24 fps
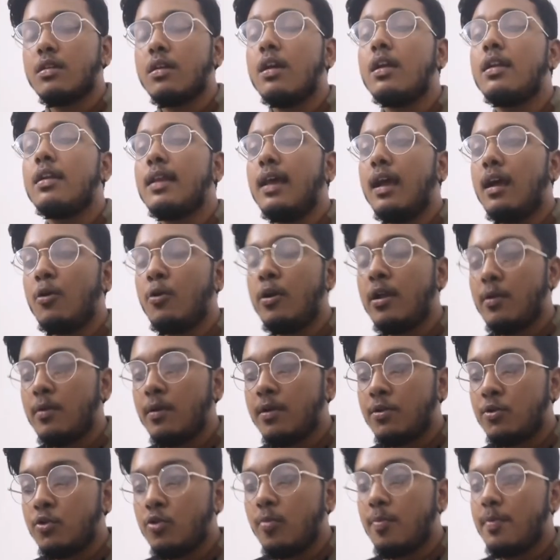Now I
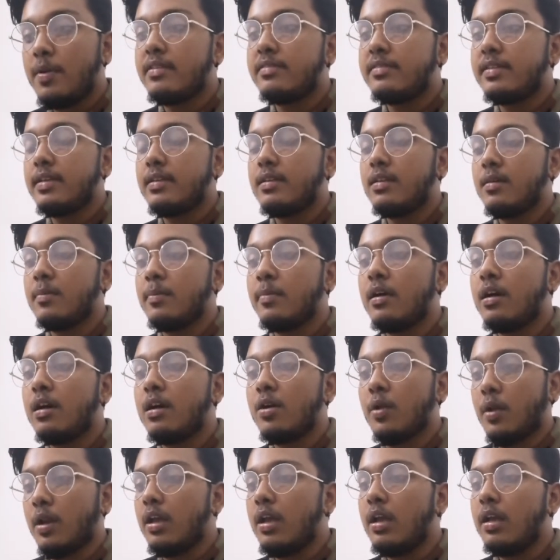want to present
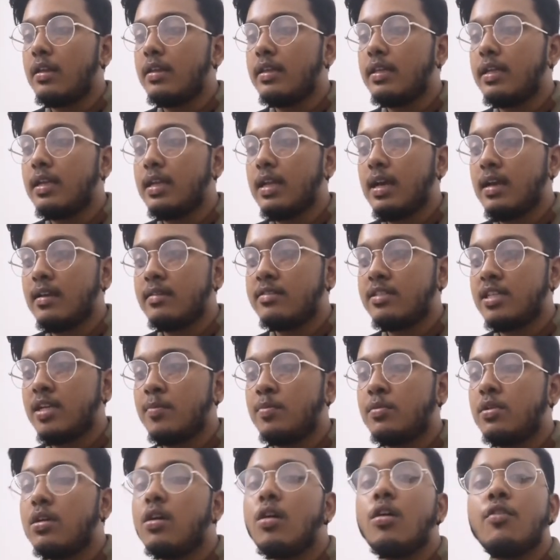about the last
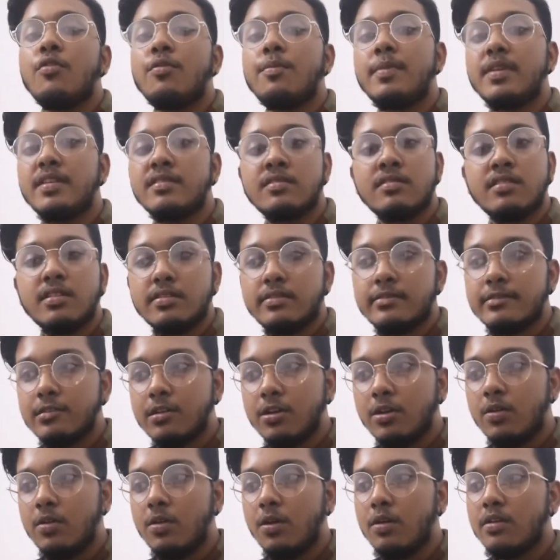chapter of business
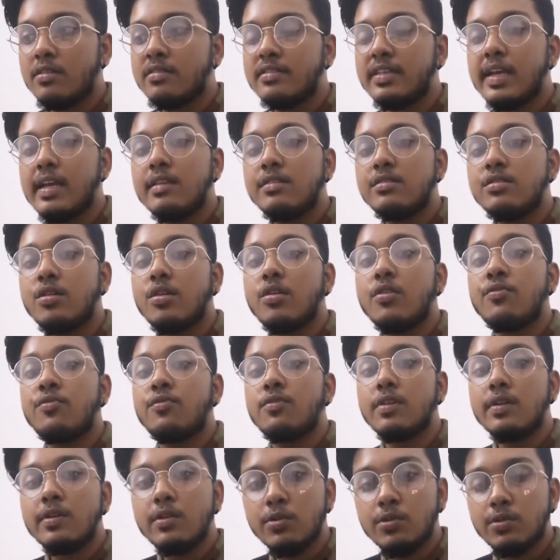law, sales of
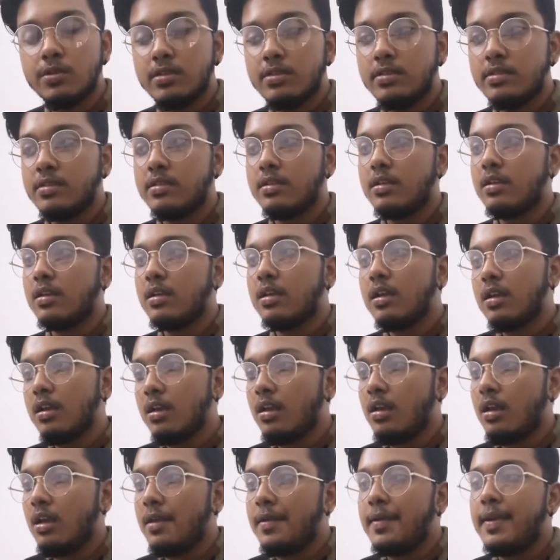goods.
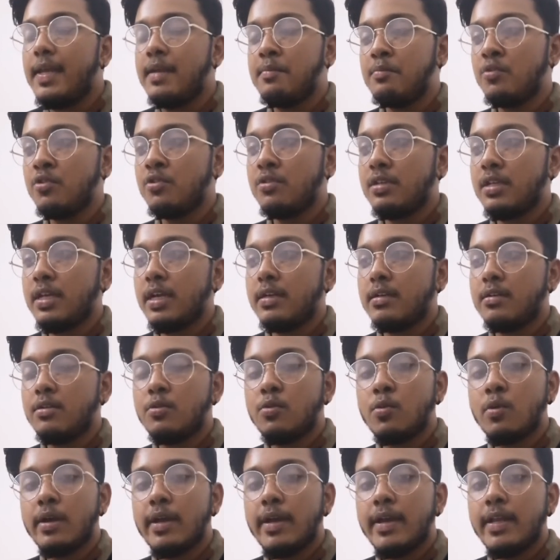Nemo
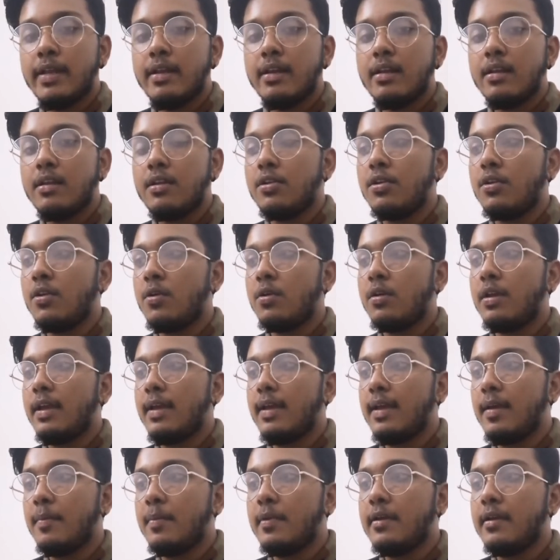daquat non
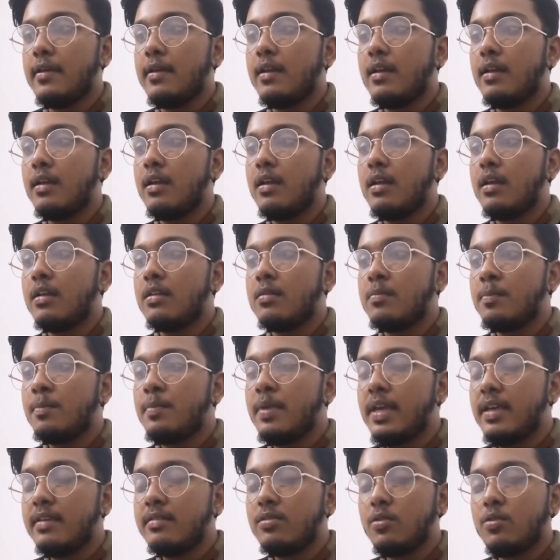habet.
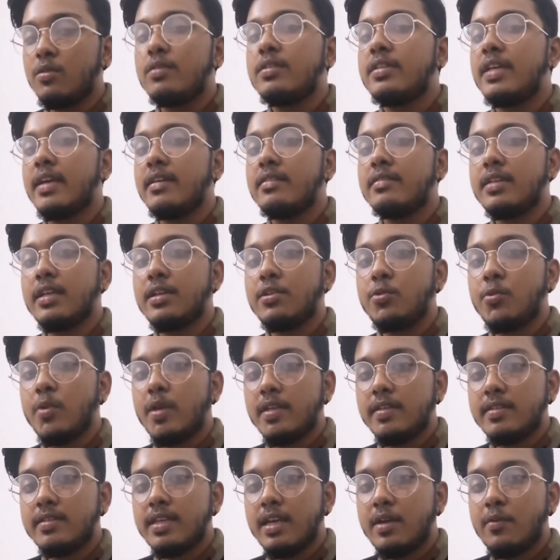Based on section
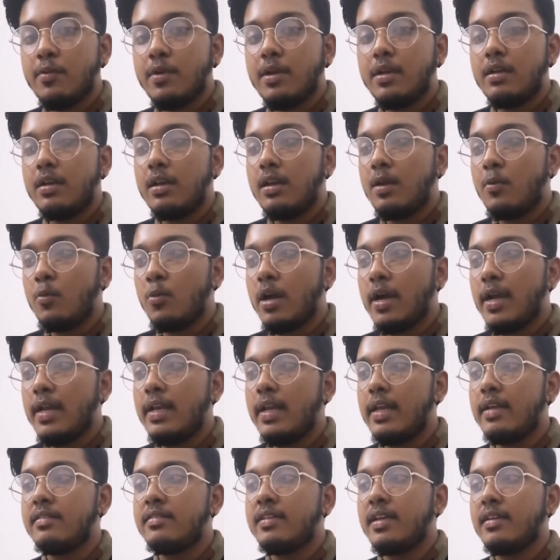27(1)
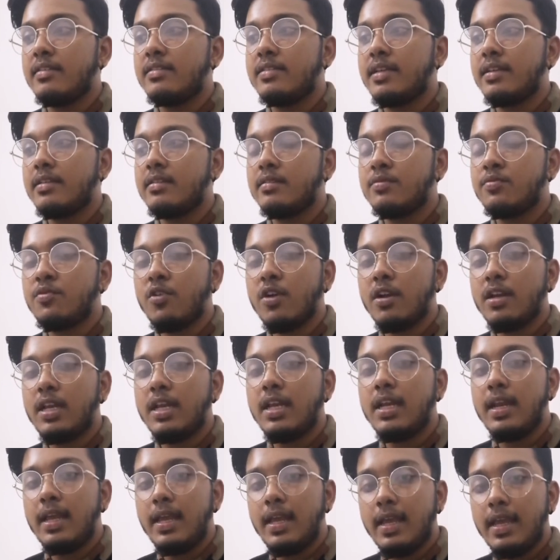and section
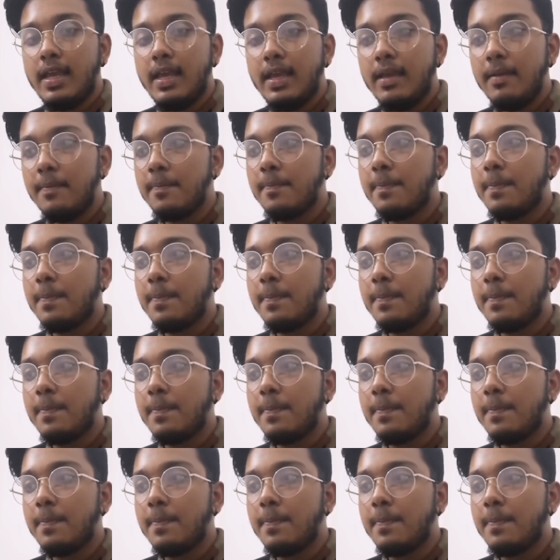14(a),